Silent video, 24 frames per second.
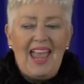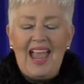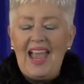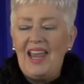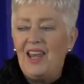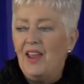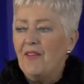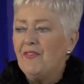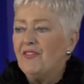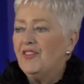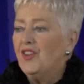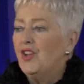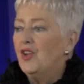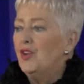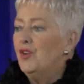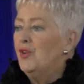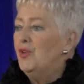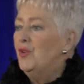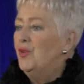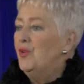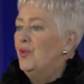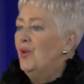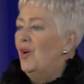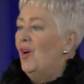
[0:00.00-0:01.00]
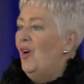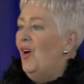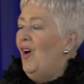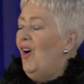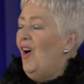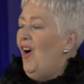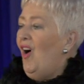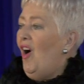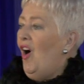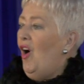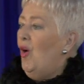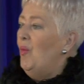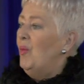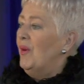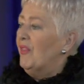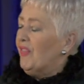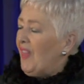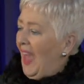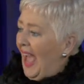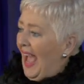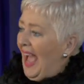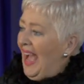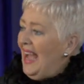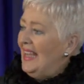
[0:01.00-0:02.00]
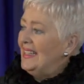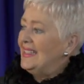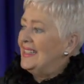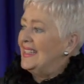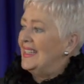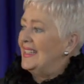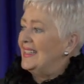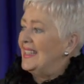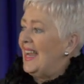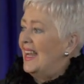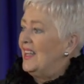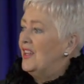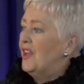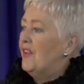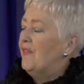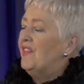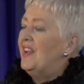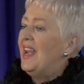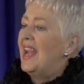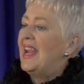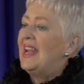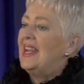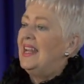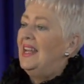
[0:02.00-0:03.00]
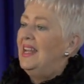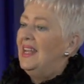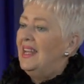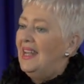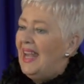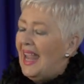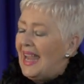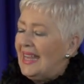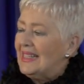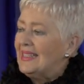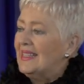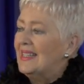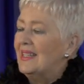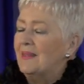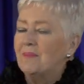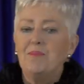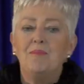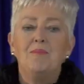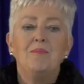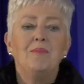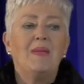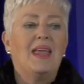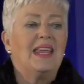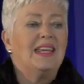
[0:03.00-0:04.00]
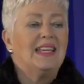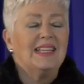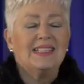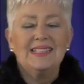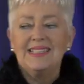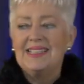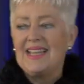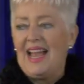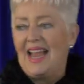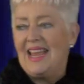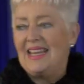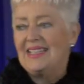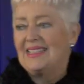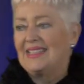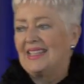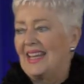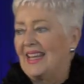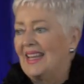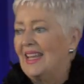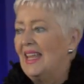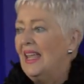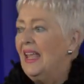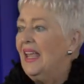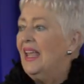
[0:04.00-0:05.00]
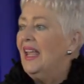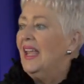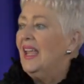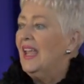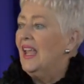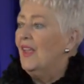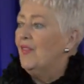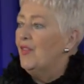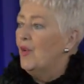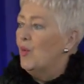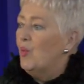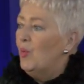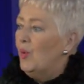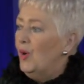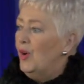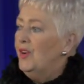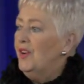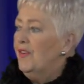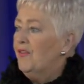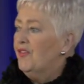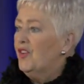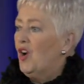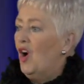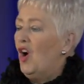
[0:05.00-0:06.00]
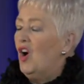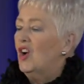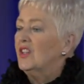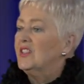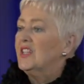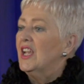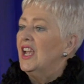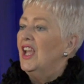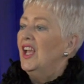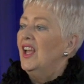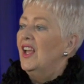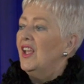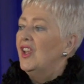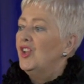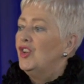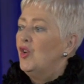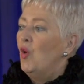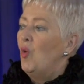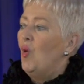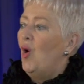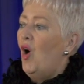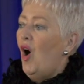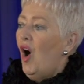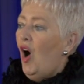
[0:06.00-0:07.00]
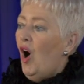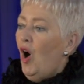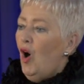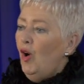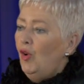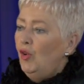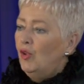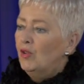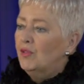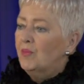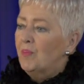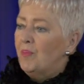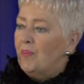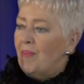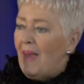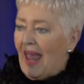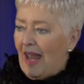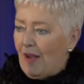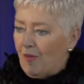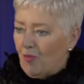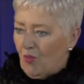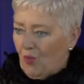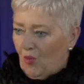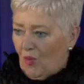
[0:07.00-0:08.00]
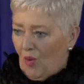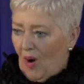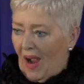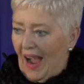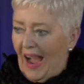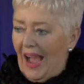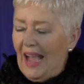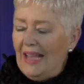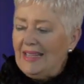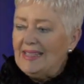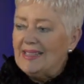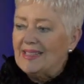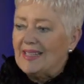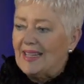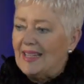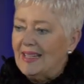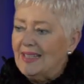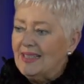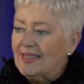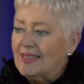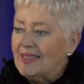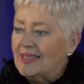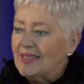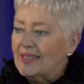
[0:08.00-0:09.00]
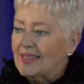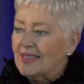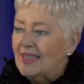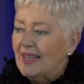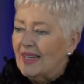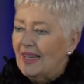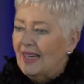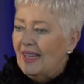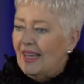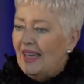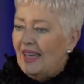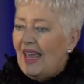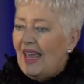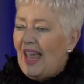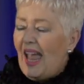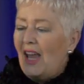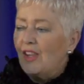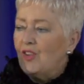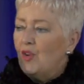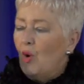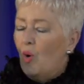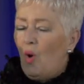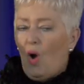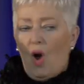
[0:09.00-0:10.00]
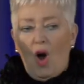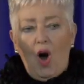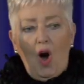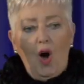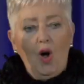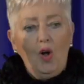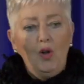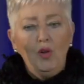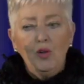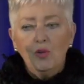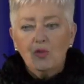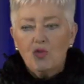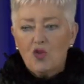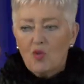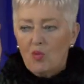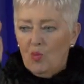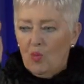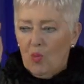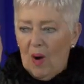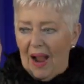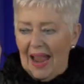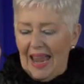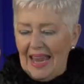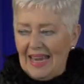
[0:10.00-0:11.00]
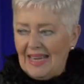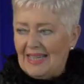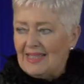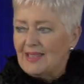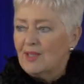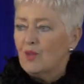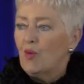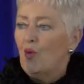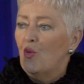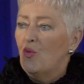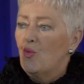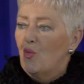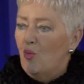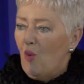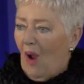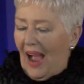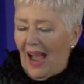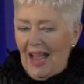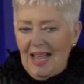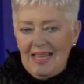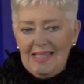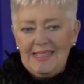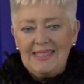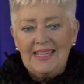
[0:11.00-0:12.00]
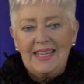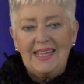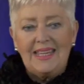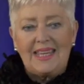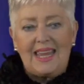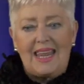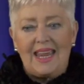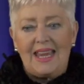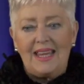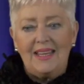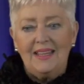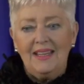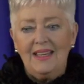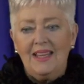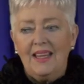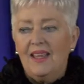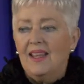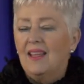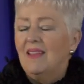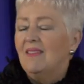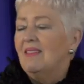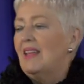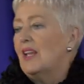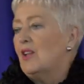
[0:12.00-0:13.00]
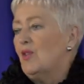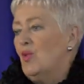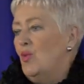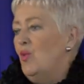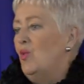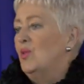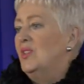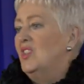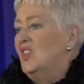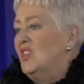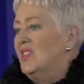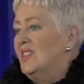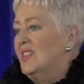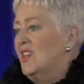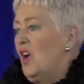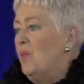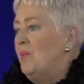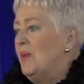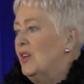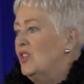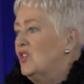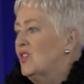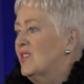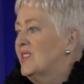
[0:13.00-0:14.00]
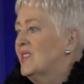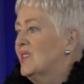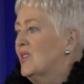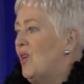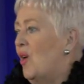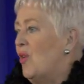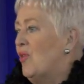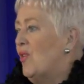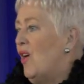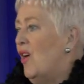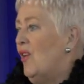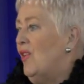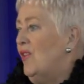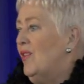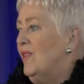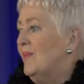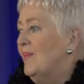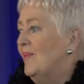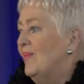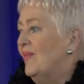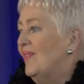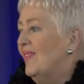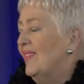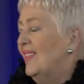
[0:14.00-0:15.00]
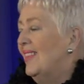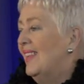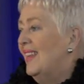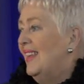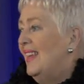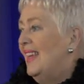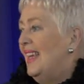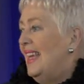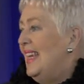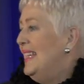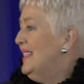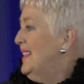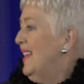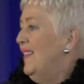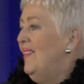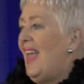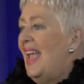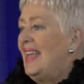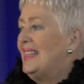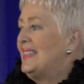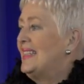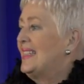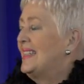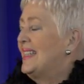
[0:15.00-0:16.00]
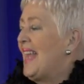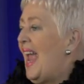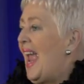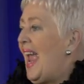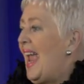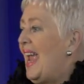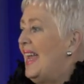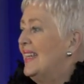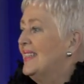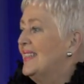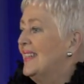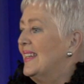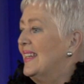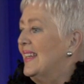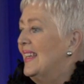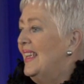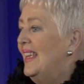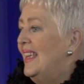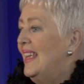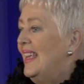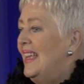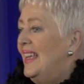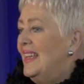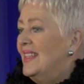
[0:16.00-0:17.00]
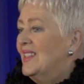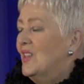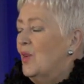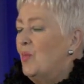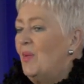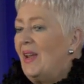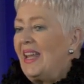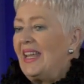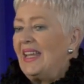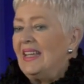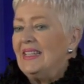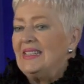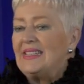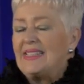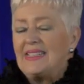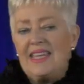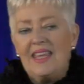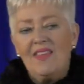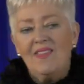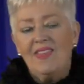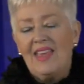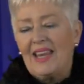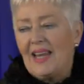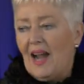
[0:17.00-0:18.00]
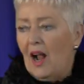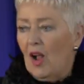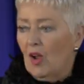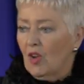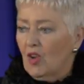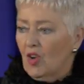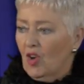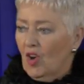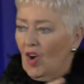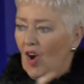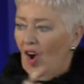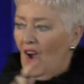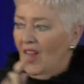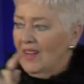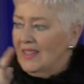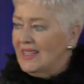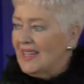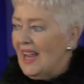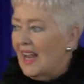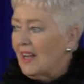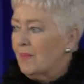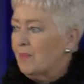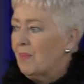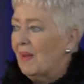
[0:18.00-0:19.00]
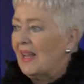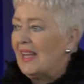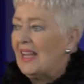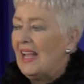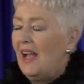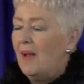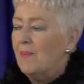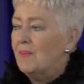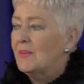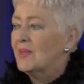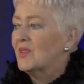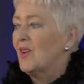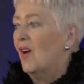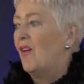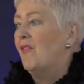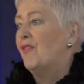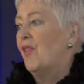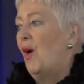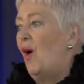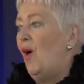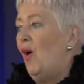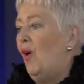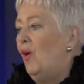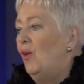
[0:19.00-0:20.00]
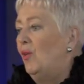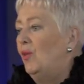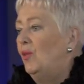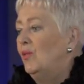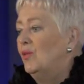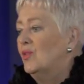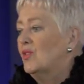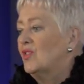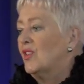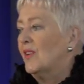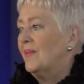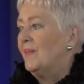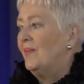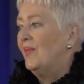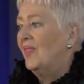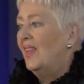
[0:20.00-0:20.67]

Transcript: And if you are without it and you've neglected meditating in the Word of God, your old man rises and your old ways rise again that cause you so much sorrow. Isn't that sad? So we can see that our conduct becomes of the old.